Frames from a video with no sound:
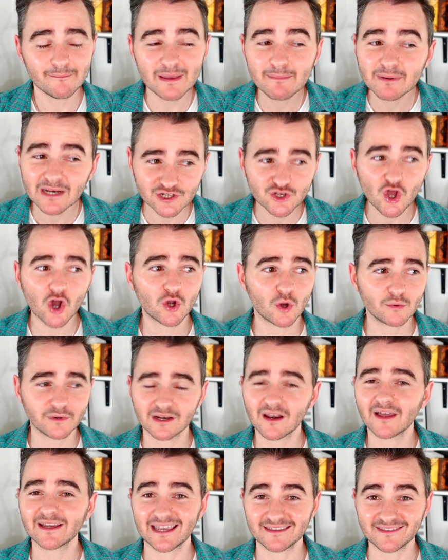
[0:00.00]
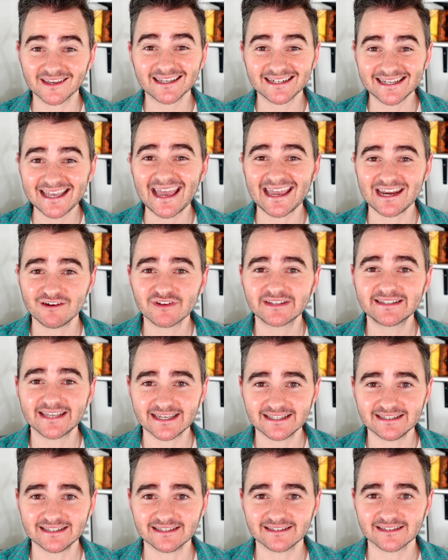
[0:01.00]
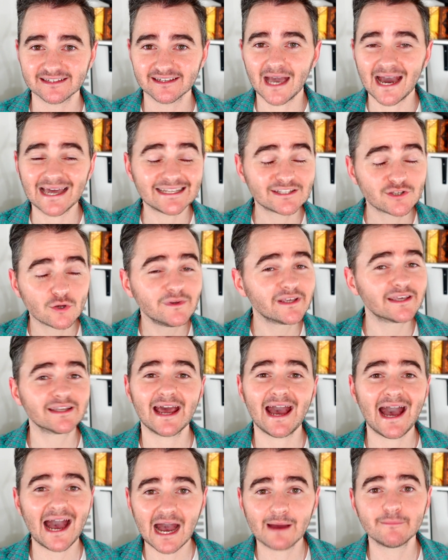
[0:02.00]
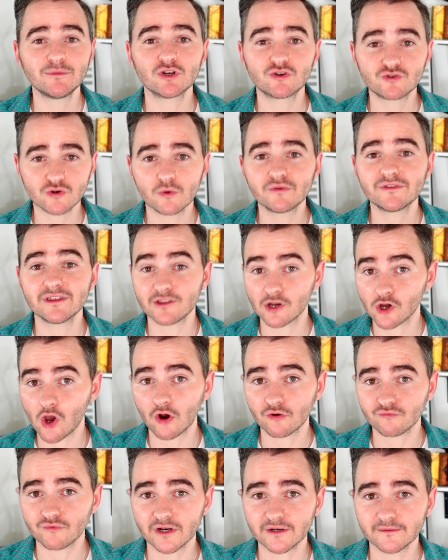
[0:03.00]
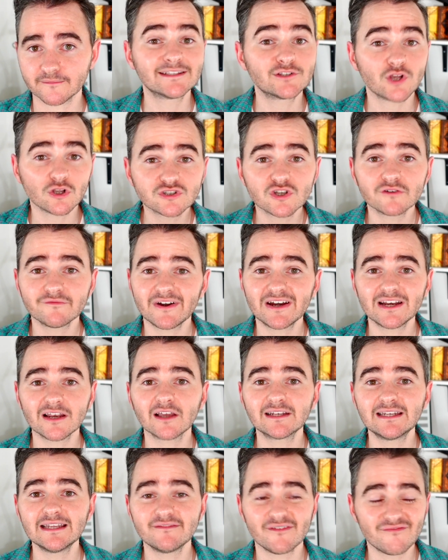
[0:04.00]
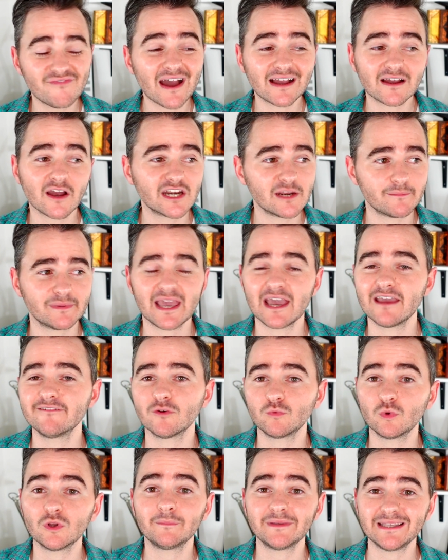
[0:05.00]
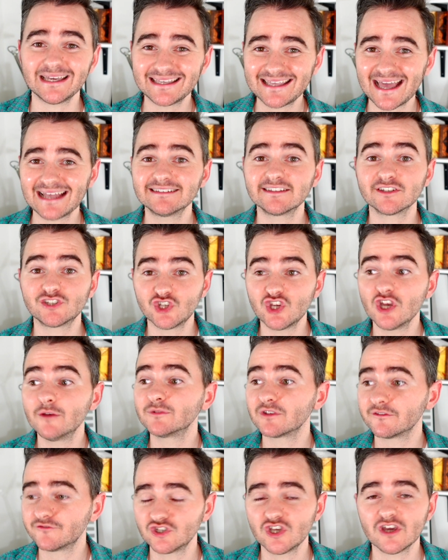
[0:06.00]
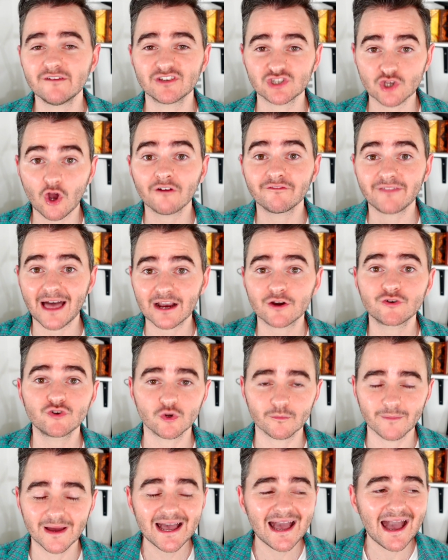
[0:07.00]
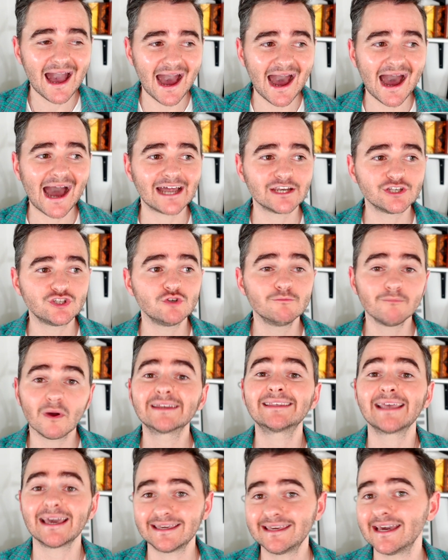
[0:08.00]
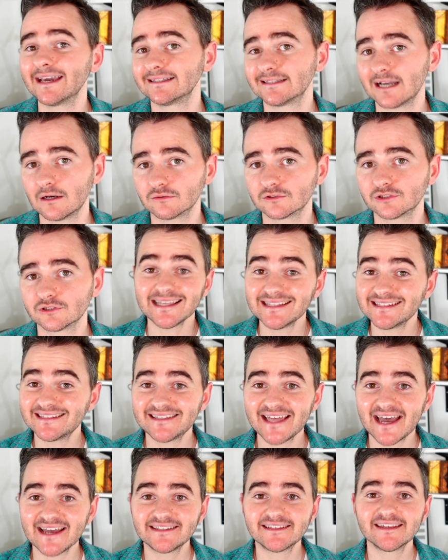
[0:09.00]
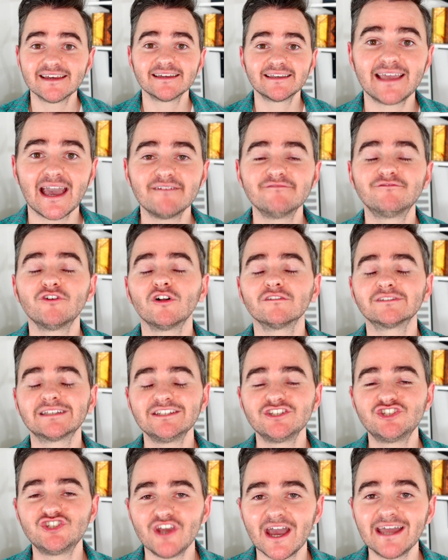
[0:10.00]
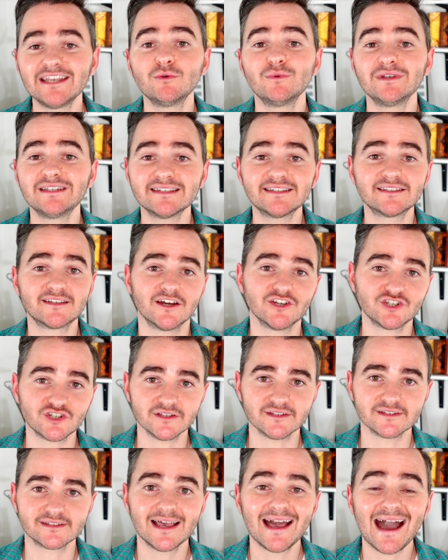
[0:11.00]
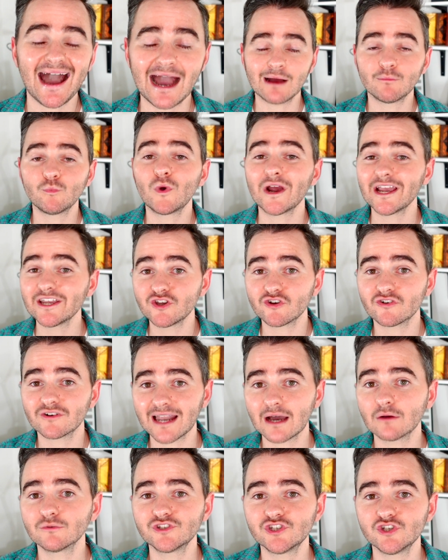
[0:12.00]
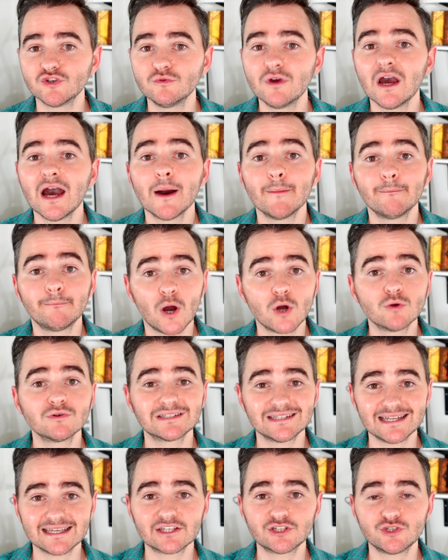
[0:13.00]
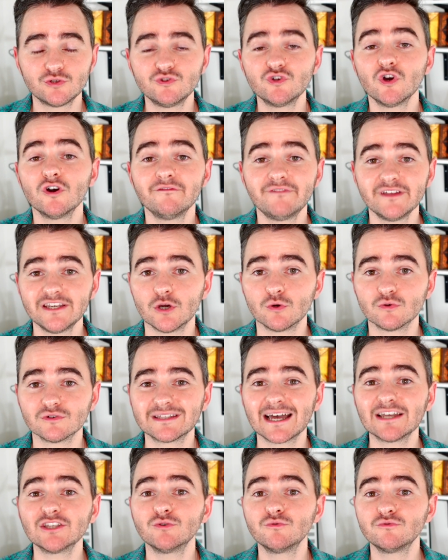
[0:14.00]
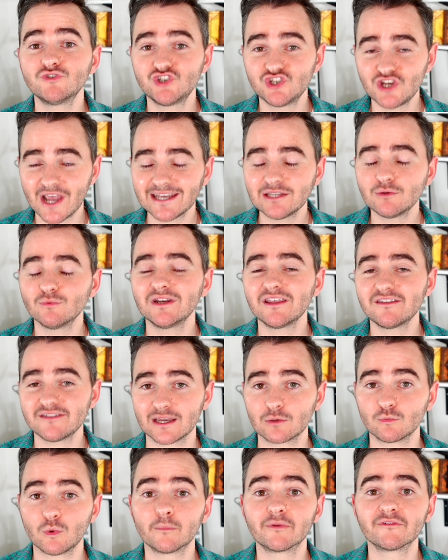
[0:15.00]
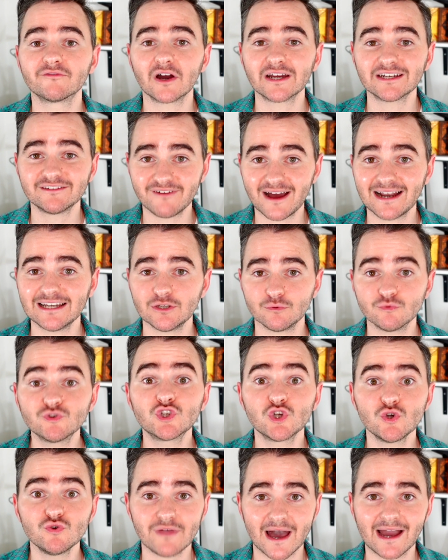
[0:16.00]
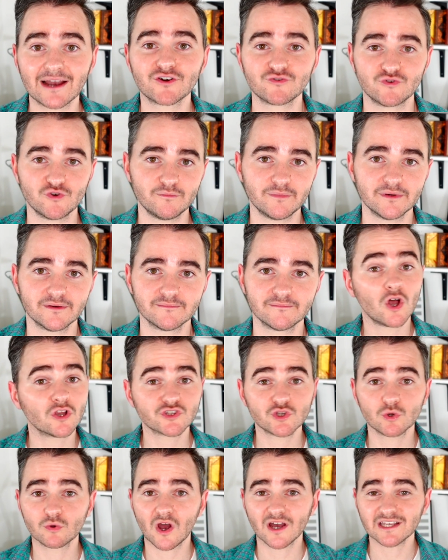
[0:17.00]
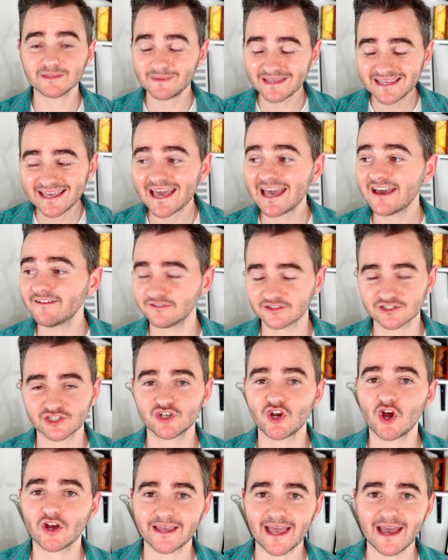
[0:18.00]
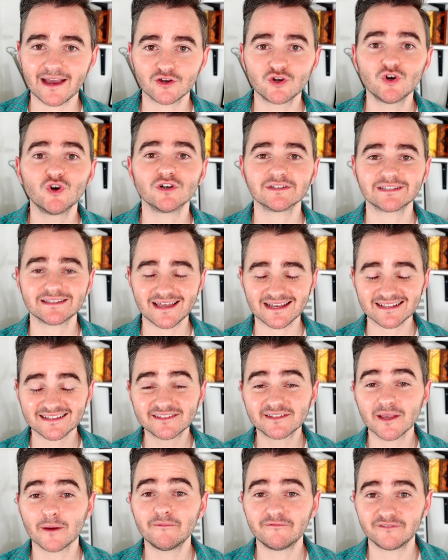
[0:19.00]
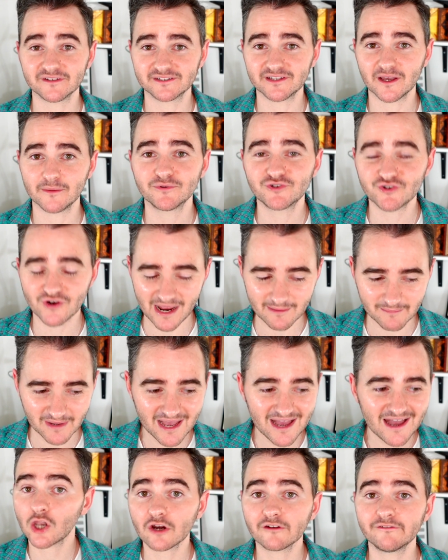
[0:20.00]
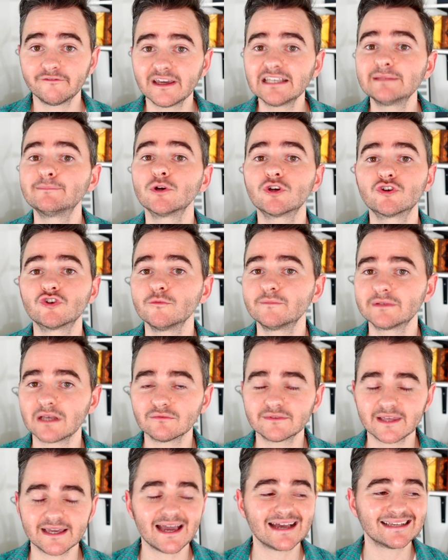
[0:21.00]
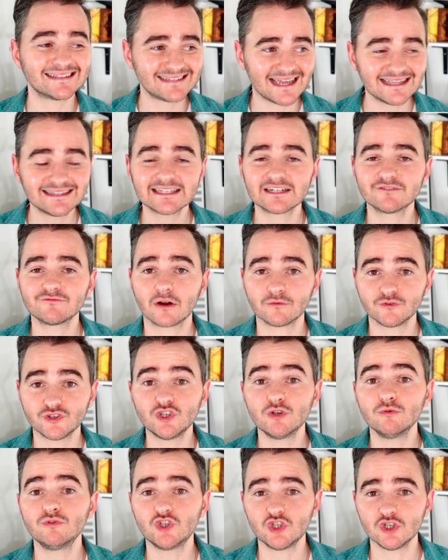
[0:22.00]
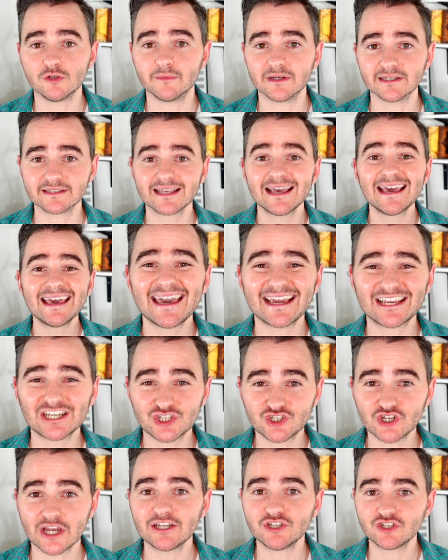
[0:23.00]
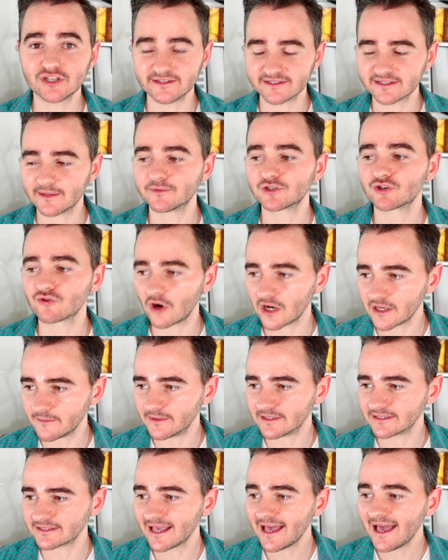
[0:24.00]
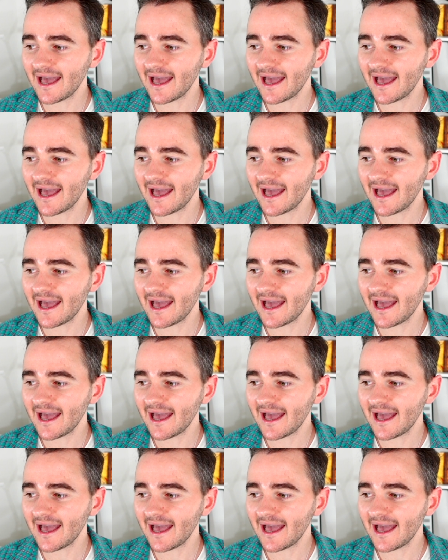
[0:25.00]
People are not going to like it, they're going to get irritated, and it's only going to harm your growth in the long run. It's also very likely that that kind of behavior will be against the terms of service of that group, and you might get kicked out. Instead, get involved in genuine discussions, and where you're allowed to, post links to your videos that you genuinely think will provide value to that group. Also guys, be careful to not get caught in that sub for sub trap. A lot of Facebook groups out there are centered around YouTubers exchanging subscribers,